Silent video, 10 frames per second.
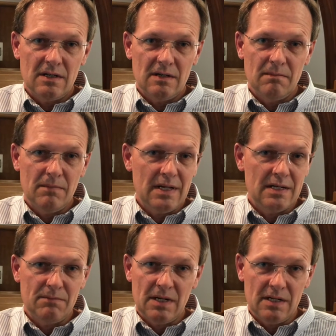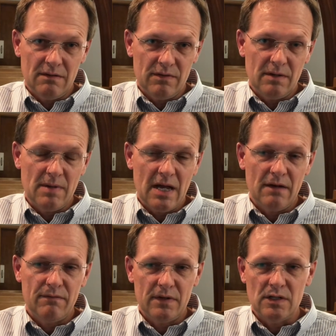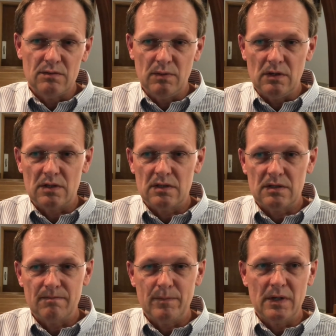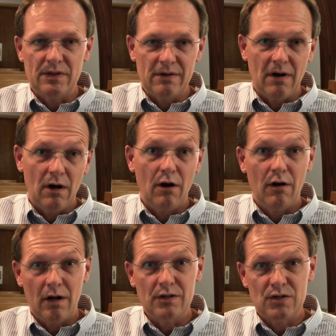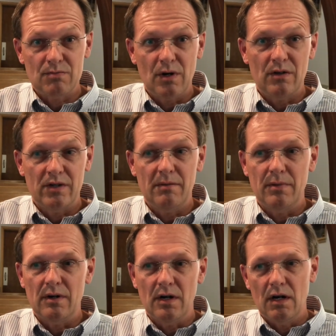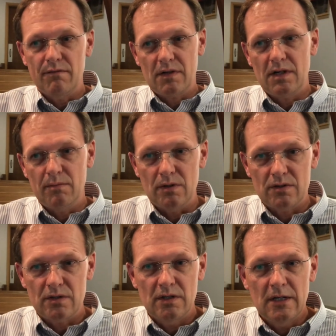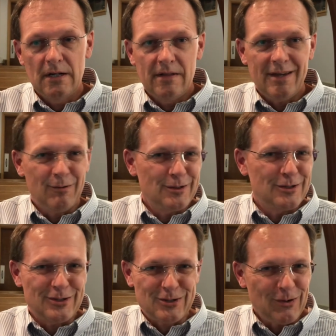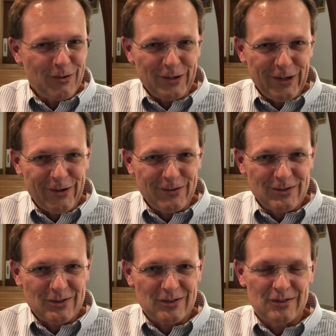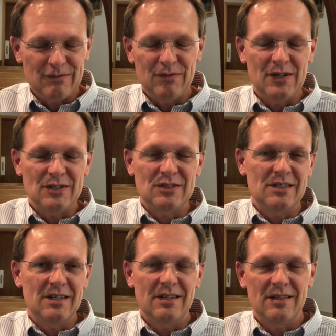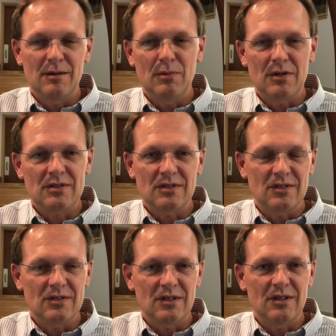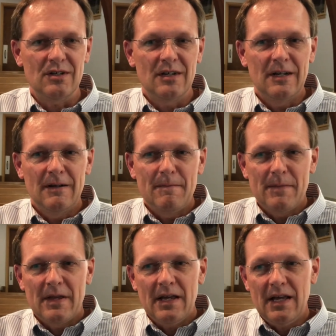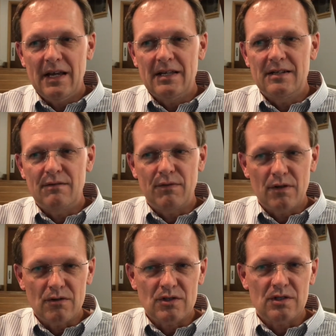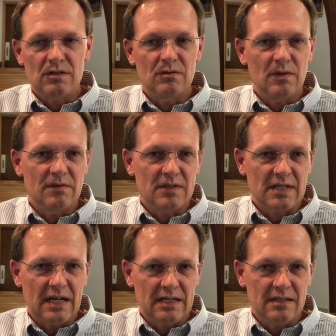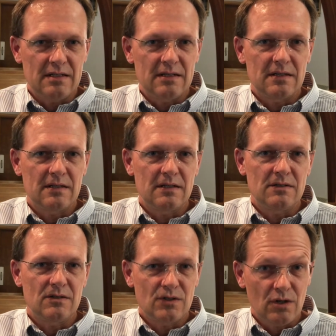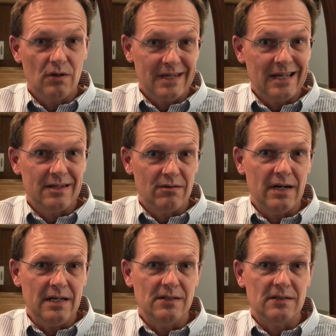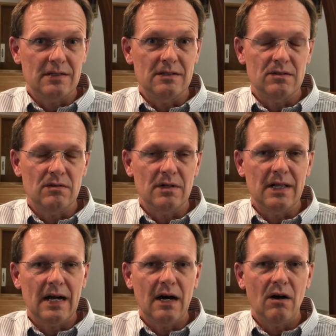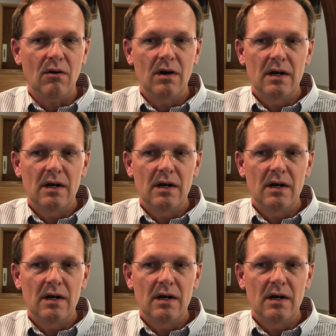many of them have finished books, but there are a small number of clubbers that were just so close to finishing their books this year. And for those children, we've decided to show again grace and to allow